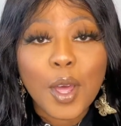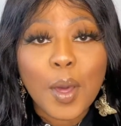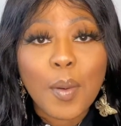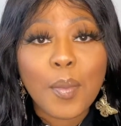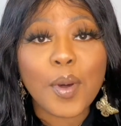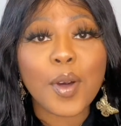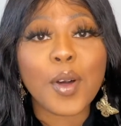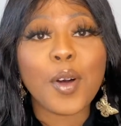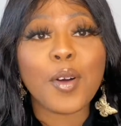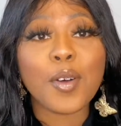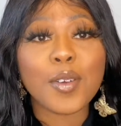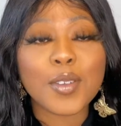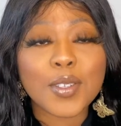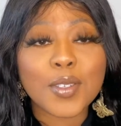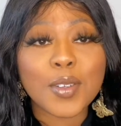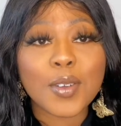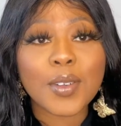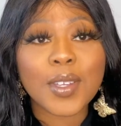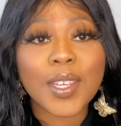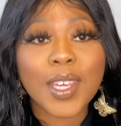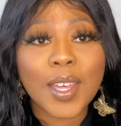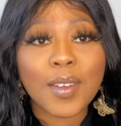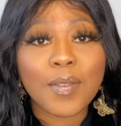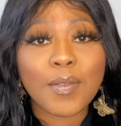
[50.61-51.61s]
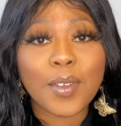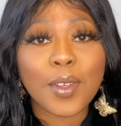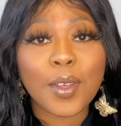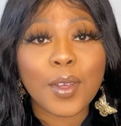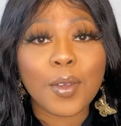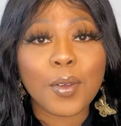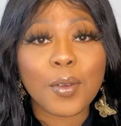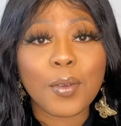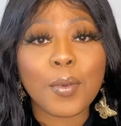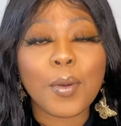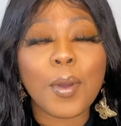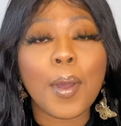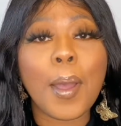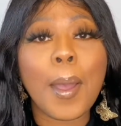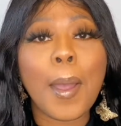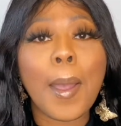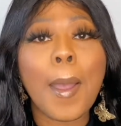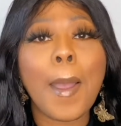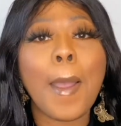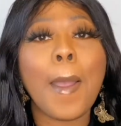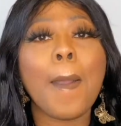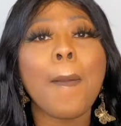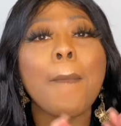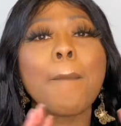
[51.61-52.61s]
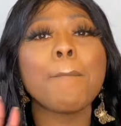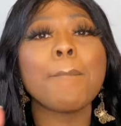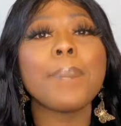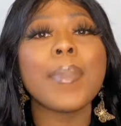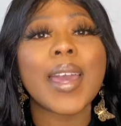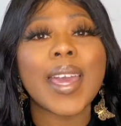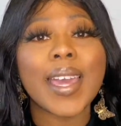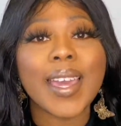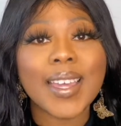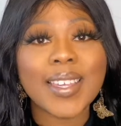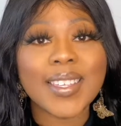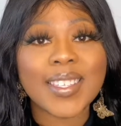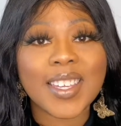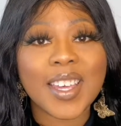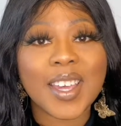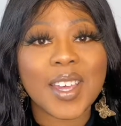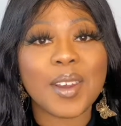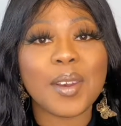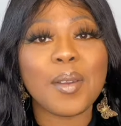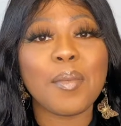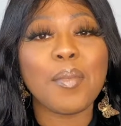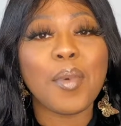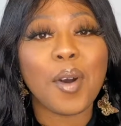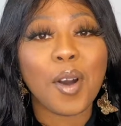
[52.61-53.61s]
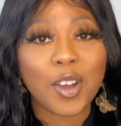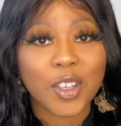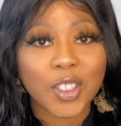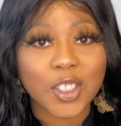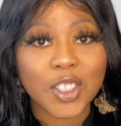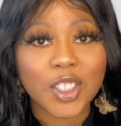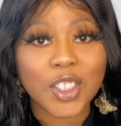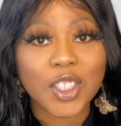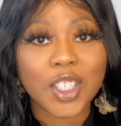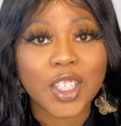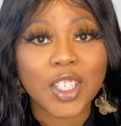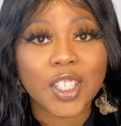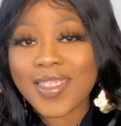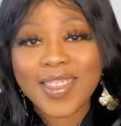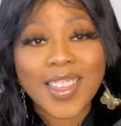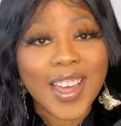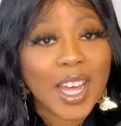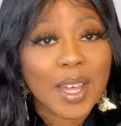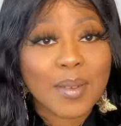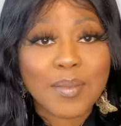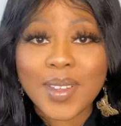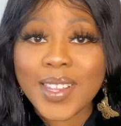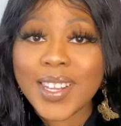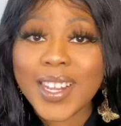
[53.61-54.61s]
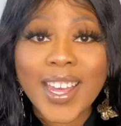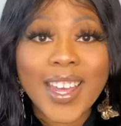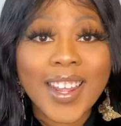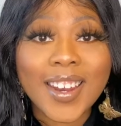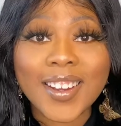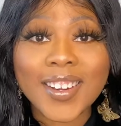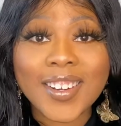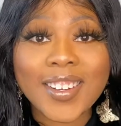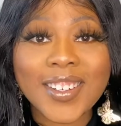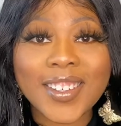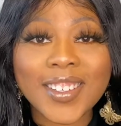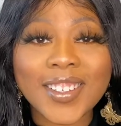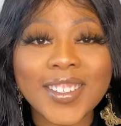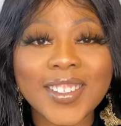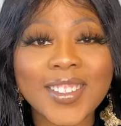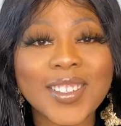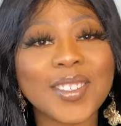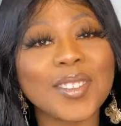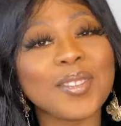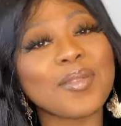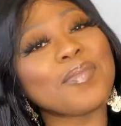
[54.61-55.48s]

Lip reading: but also give you amazing posture. Thank me later.